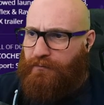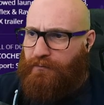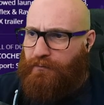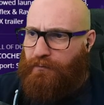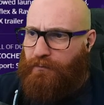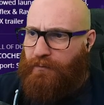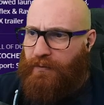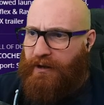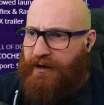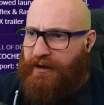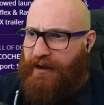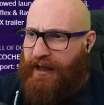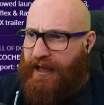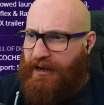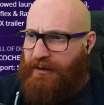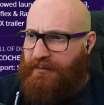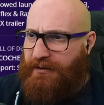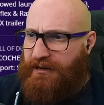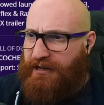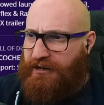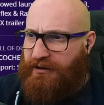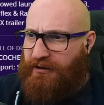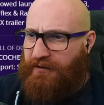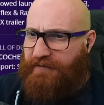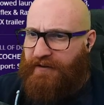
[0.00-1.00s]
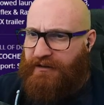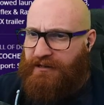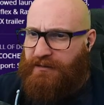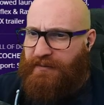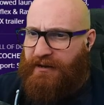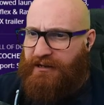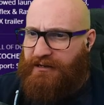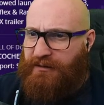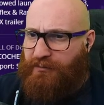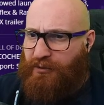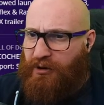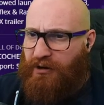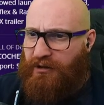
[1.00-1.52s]
When an enemy hero affected by
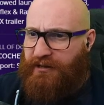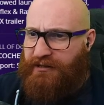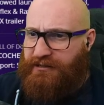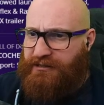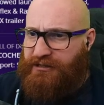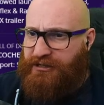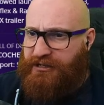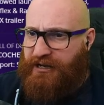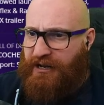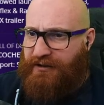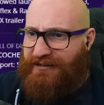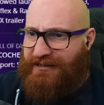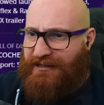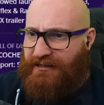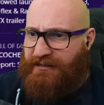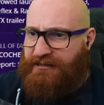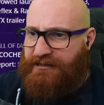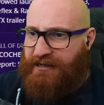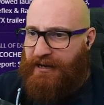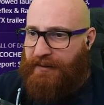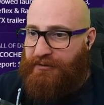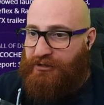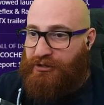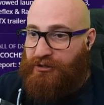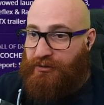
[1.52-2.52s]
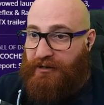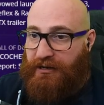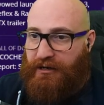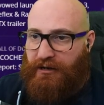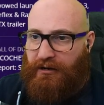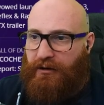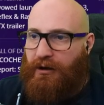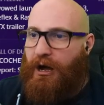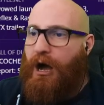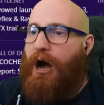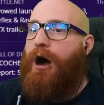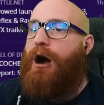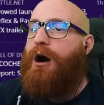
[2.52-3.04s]
demoralizing shout deals damage to a
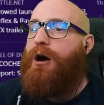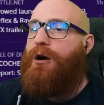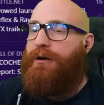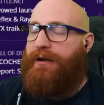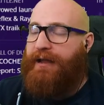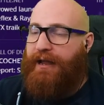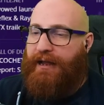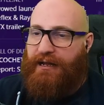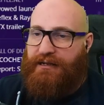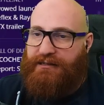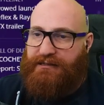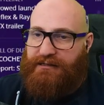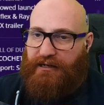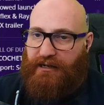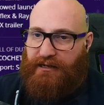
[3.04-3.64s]
hero. Oh, okay, I see.